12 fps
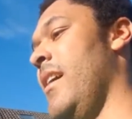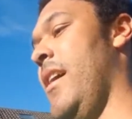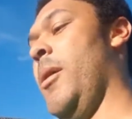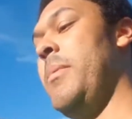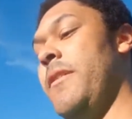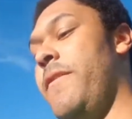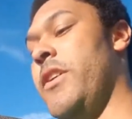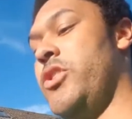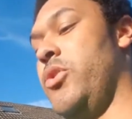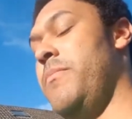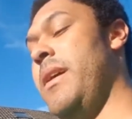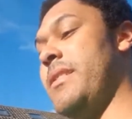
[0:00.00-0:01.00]
And I'll be the
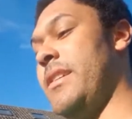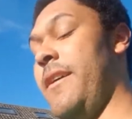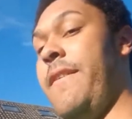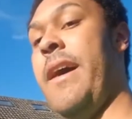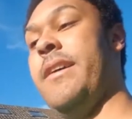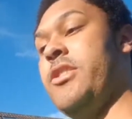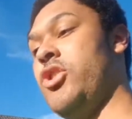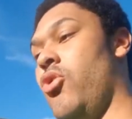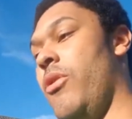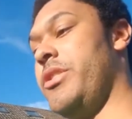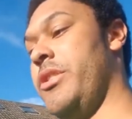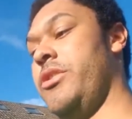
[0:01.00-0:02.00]
first to admit, I've had
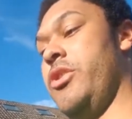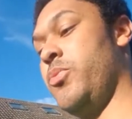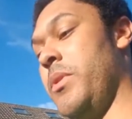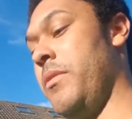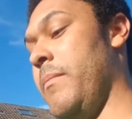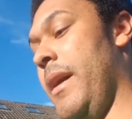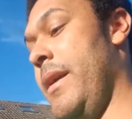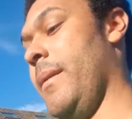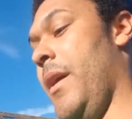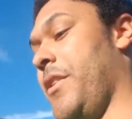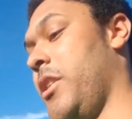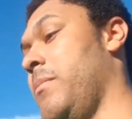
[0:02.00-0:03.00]
storage issues with my
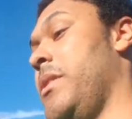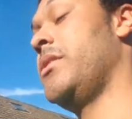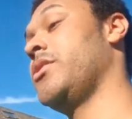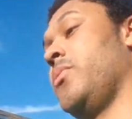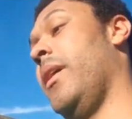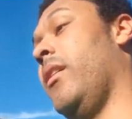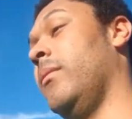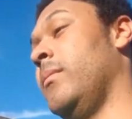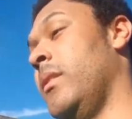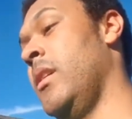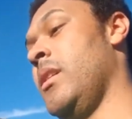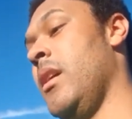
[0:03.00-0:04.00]
other computers as well,
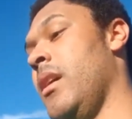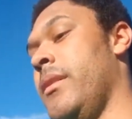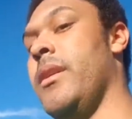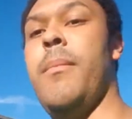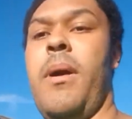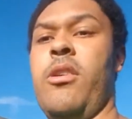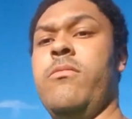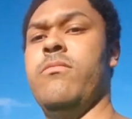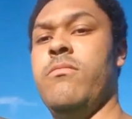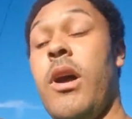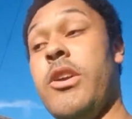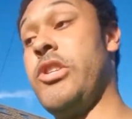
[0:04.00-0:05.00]

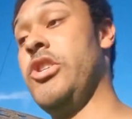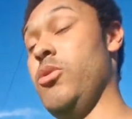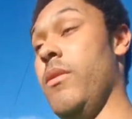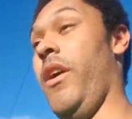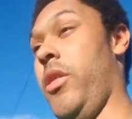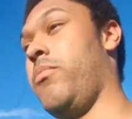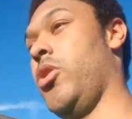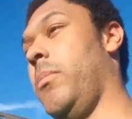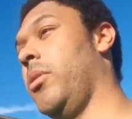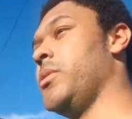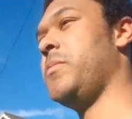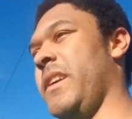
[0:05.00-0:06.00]
among a slew of other
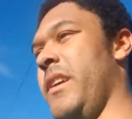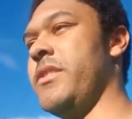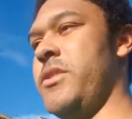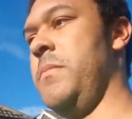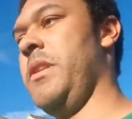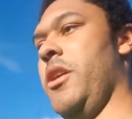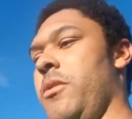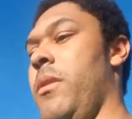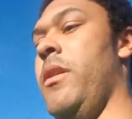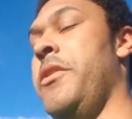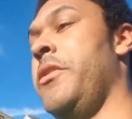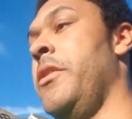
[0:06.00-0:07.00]
problems, because, you know,
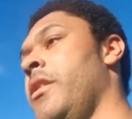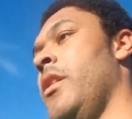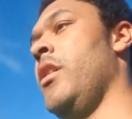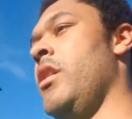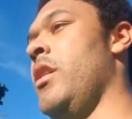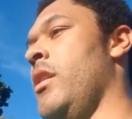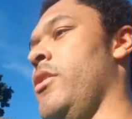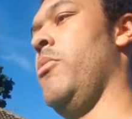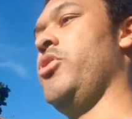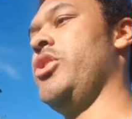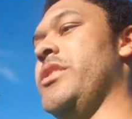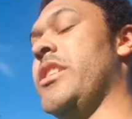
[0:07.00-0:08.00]
the
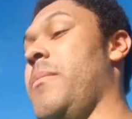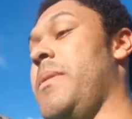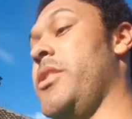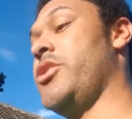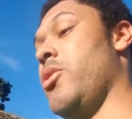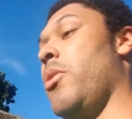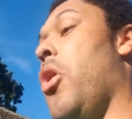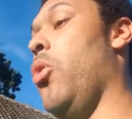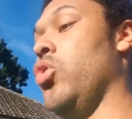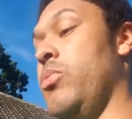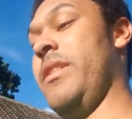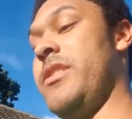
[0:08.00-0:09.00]
machines end up being so
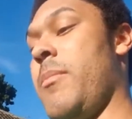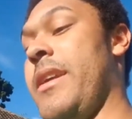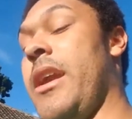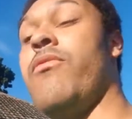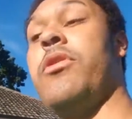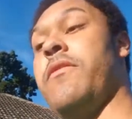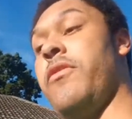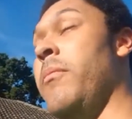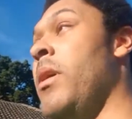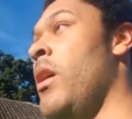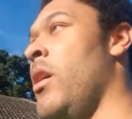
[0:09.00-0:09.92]
old by the time I get rid of them.